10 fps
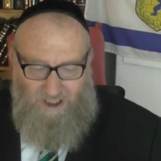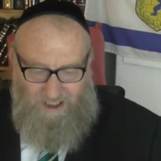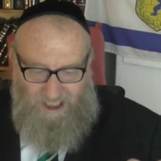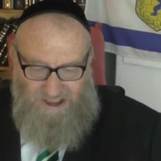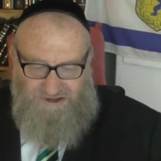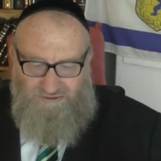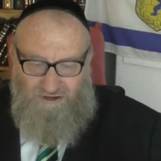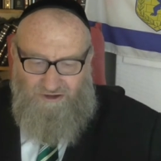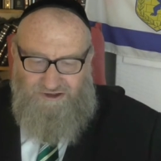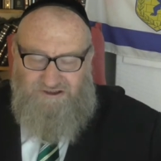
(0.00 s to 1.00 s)
And
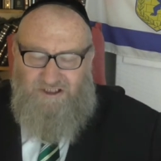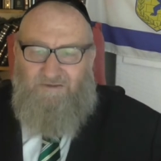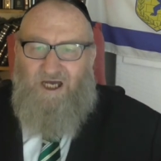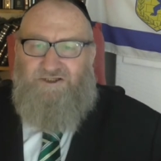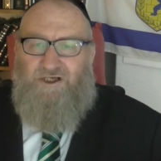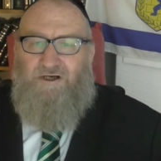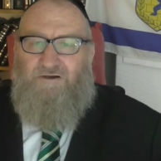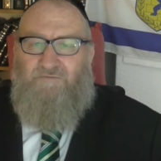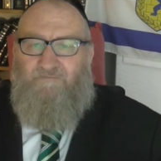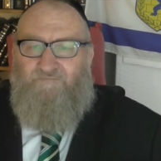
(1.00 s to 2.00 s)
henceforth the
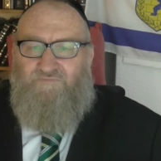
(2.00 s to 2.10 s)
tomato